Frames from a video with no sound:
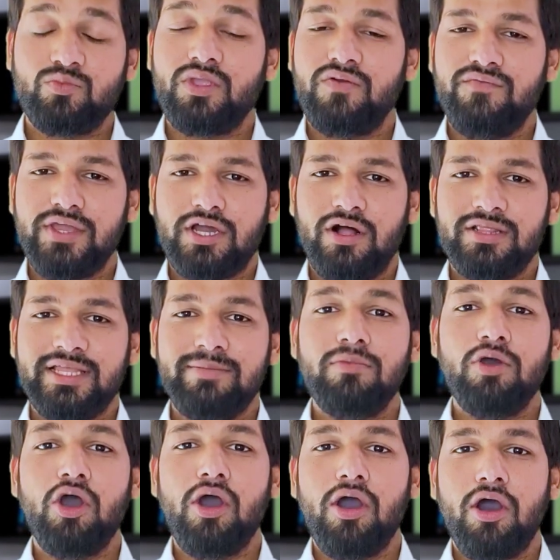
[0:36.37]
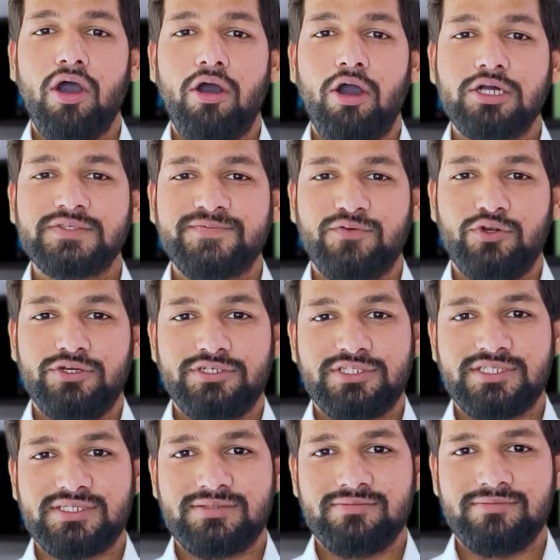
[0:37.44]
We call them
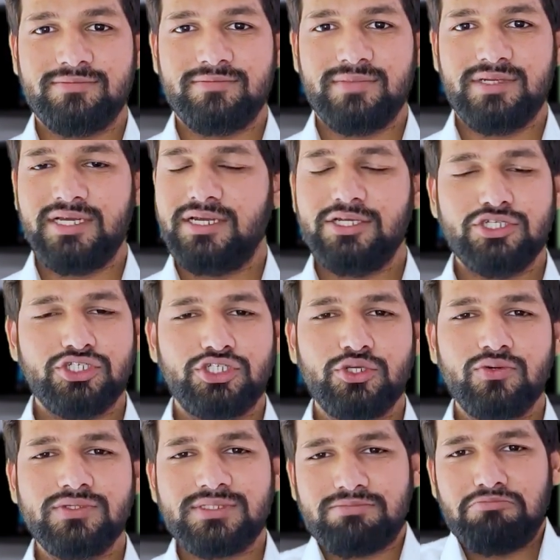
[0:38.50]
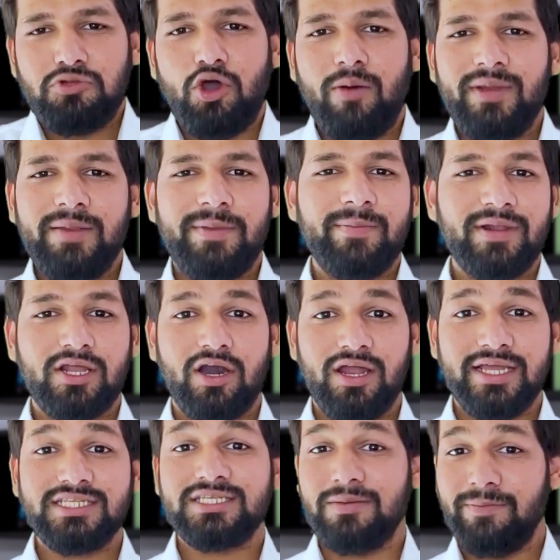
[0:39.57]
Oxfords. Shoes, normally people call
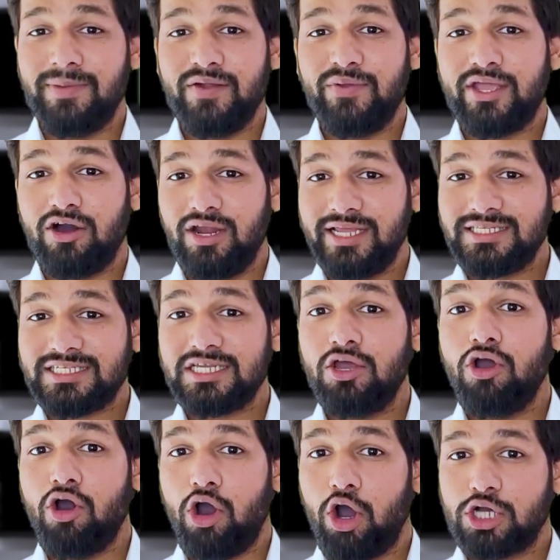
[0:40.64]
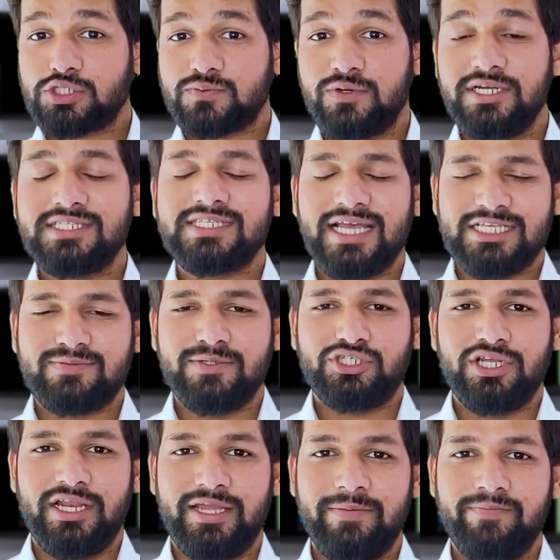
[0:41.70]
it, but we call it Oxfords
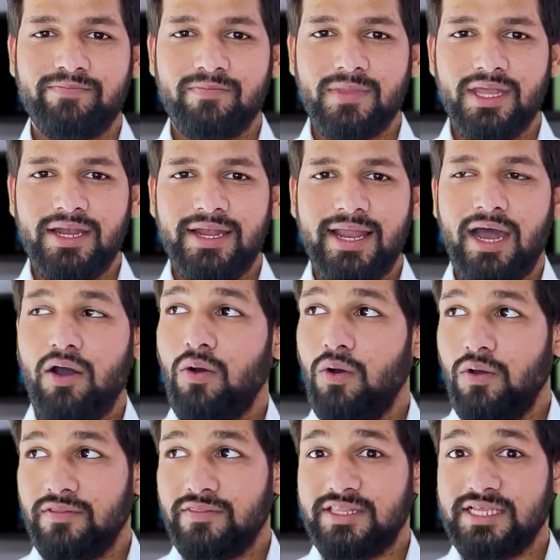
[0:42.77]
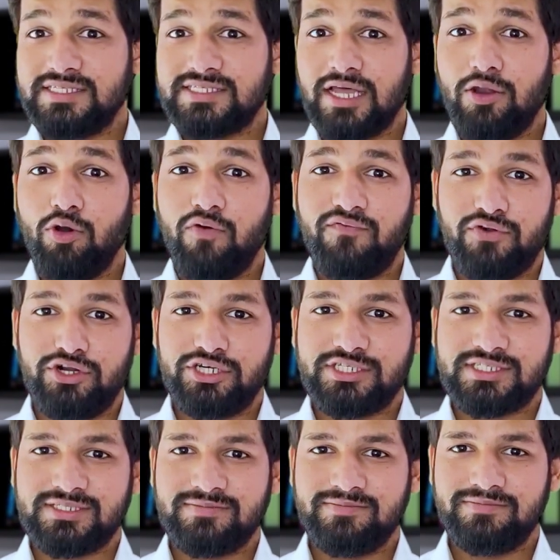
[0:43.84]
especially. Now, these are loafers.